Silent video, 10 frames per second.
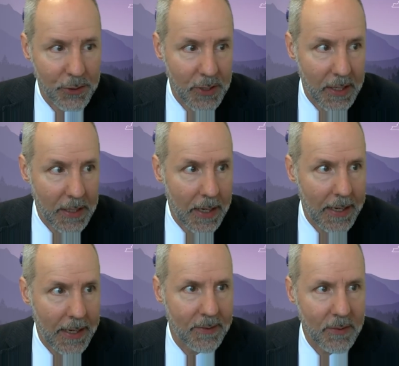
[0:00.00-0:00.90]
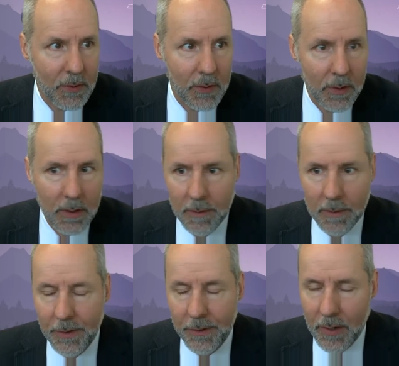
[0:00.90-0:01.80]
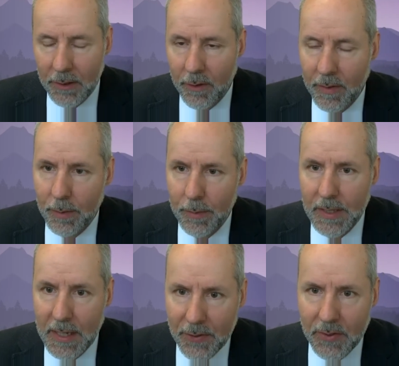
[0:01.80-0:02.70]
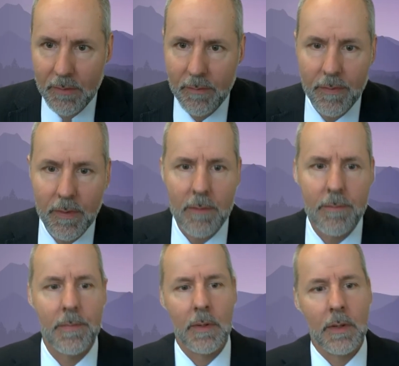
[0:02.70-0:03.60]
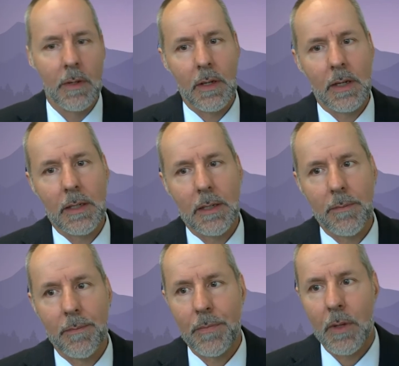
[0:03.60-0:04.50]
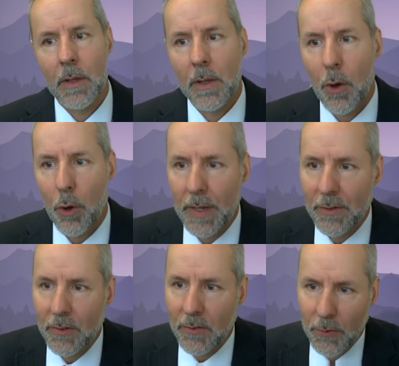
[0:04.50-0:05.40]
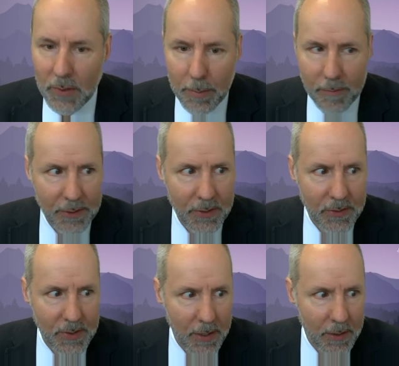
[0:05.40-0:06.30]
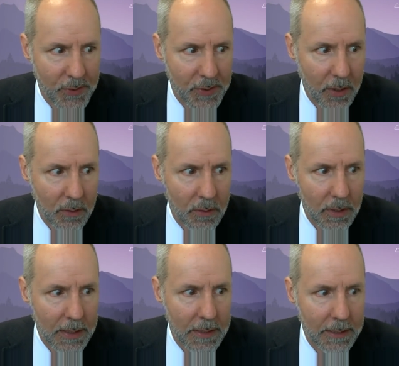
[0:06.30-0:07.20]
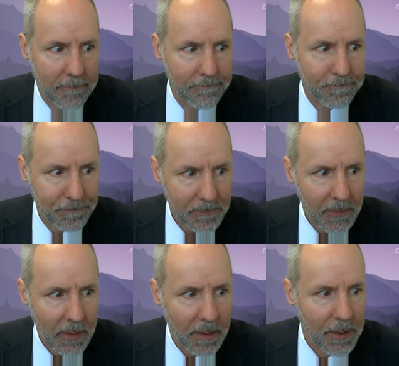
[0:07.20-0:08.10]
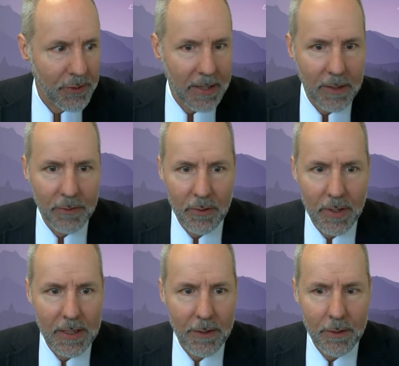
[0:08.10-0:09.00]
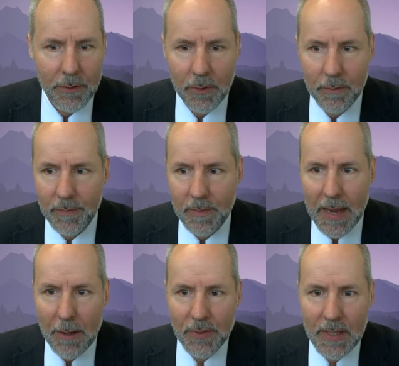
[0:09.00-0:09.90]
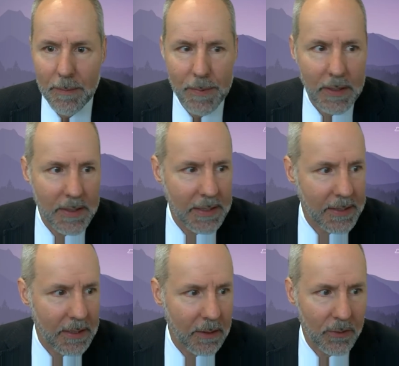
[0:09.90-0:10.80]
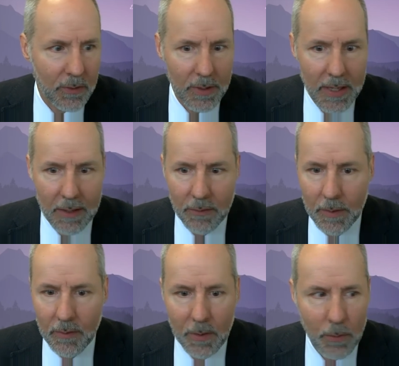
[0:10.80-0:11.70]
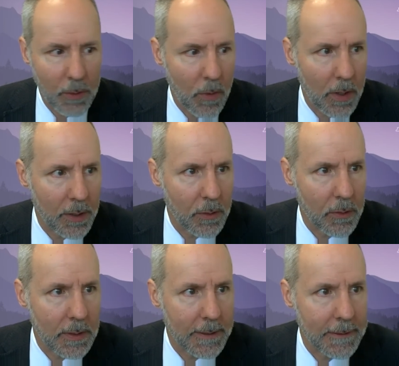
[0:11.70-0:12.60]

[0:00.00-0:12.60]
Jenna Heiss, the Director of Implementation from OMH's Suicide Prevention Center. So Jenna, is there any other sort of housekeeping details or announcements that we want to